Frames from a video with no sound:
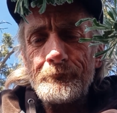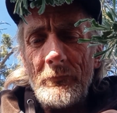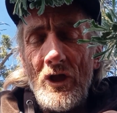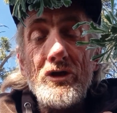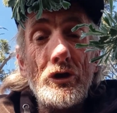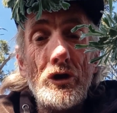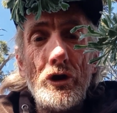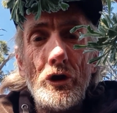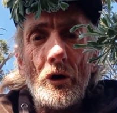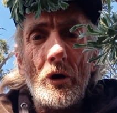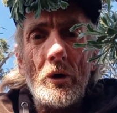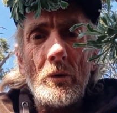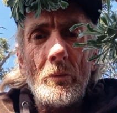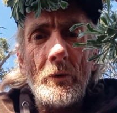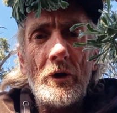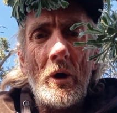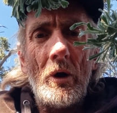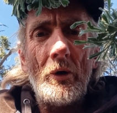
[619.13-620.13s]
cure.
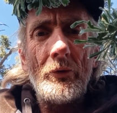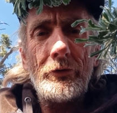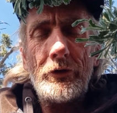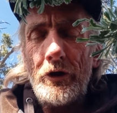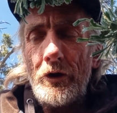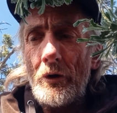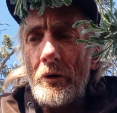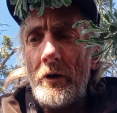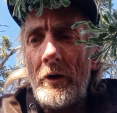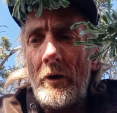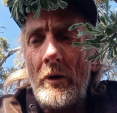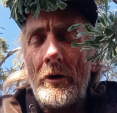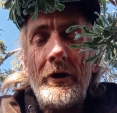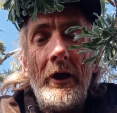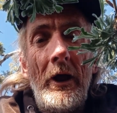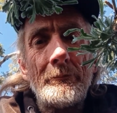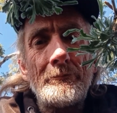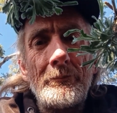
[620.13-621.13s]
We call it the cure here.
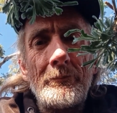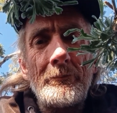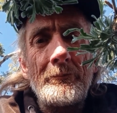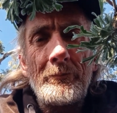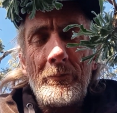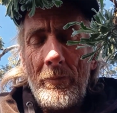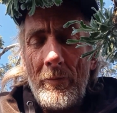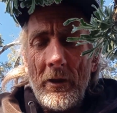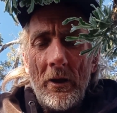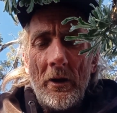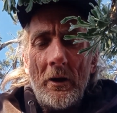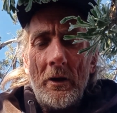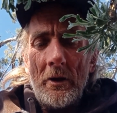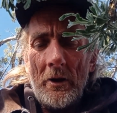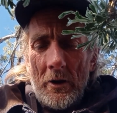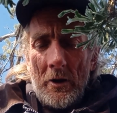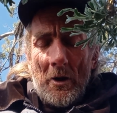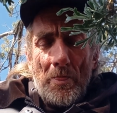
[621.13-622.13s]
Okay,
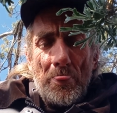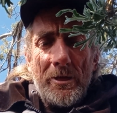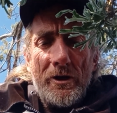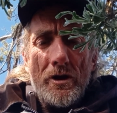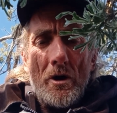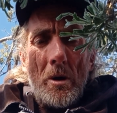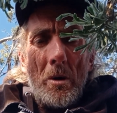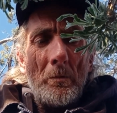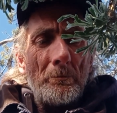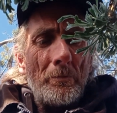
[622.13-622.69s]
you know,